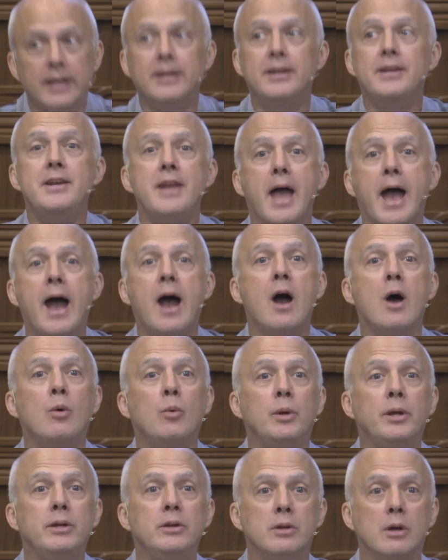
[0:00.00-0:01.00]
Now
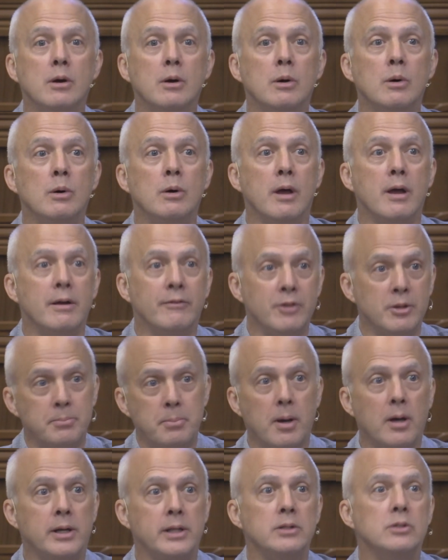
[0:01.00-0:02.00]
we know
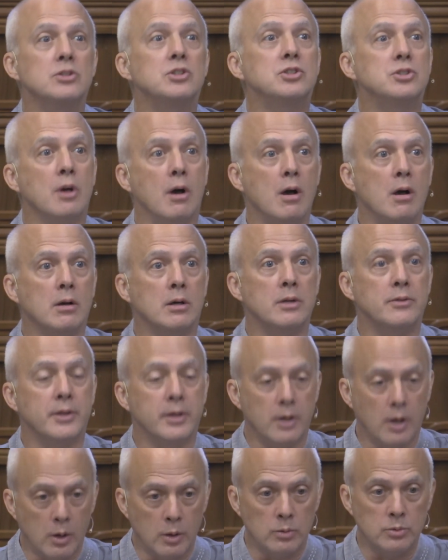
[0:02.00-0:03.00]
everybody in the Sangha
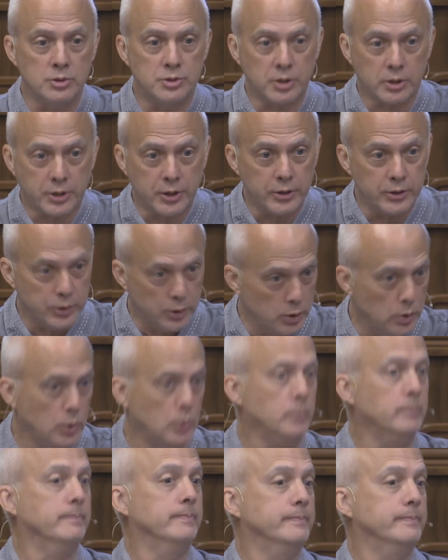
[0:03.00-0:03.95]
that owns a canoe